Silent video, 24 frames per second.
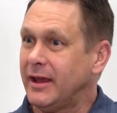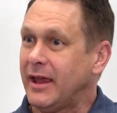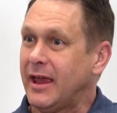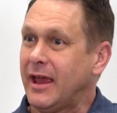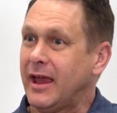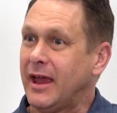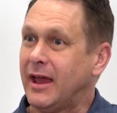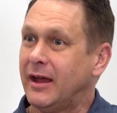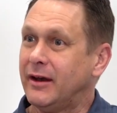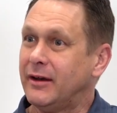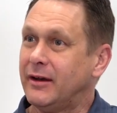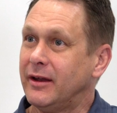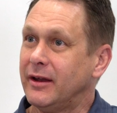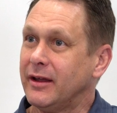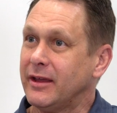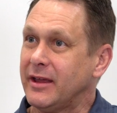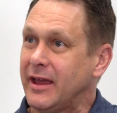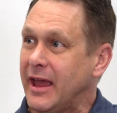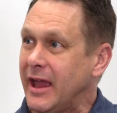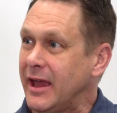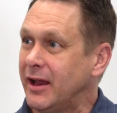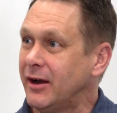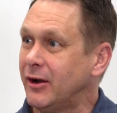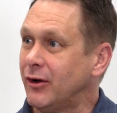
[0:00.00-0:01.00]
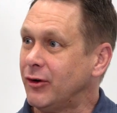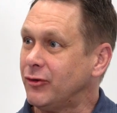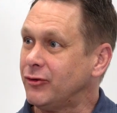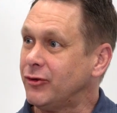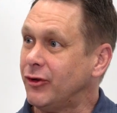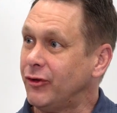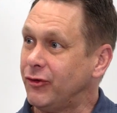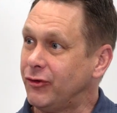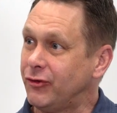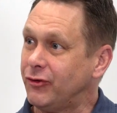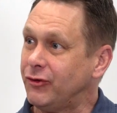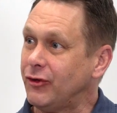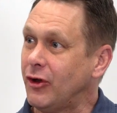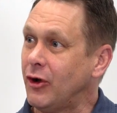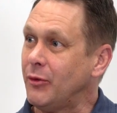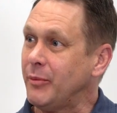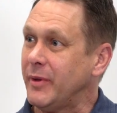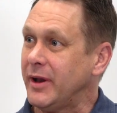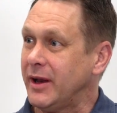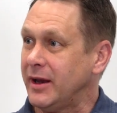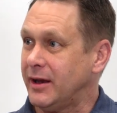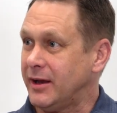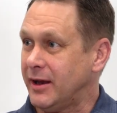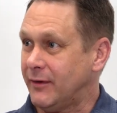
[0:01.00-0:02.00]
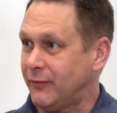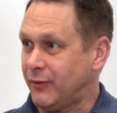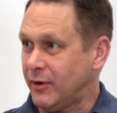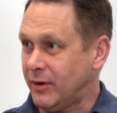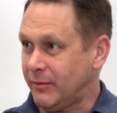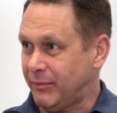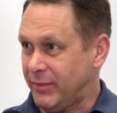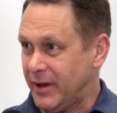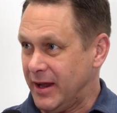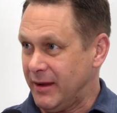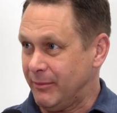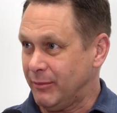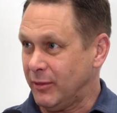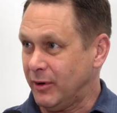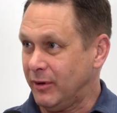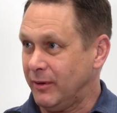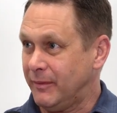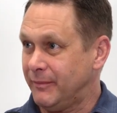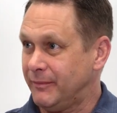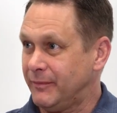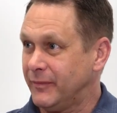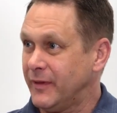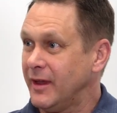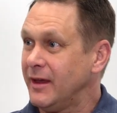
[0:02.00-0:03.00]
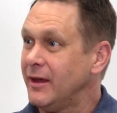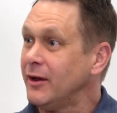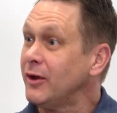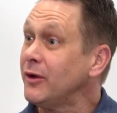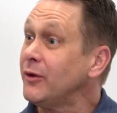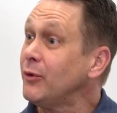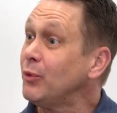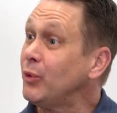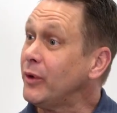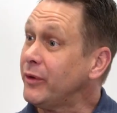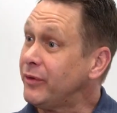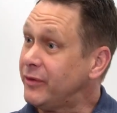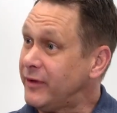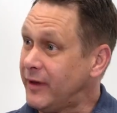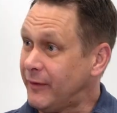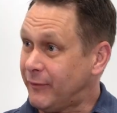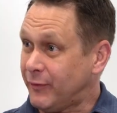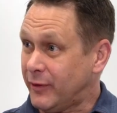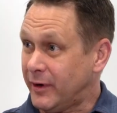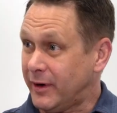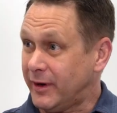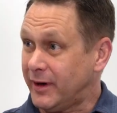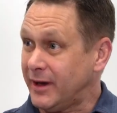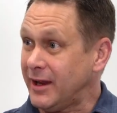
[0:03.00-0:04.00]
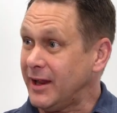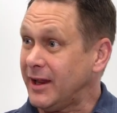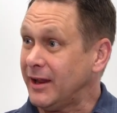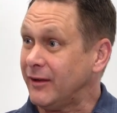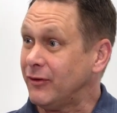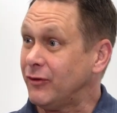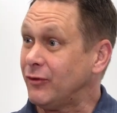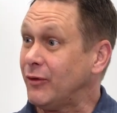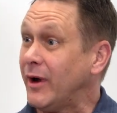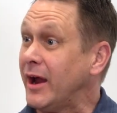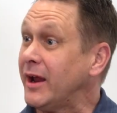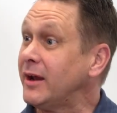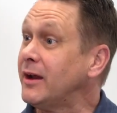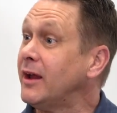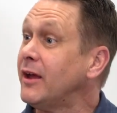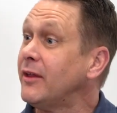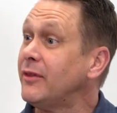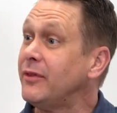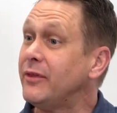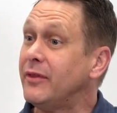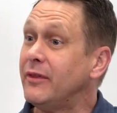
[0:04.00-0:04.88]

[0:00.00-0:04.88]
and cater to so many different people with different needs, right?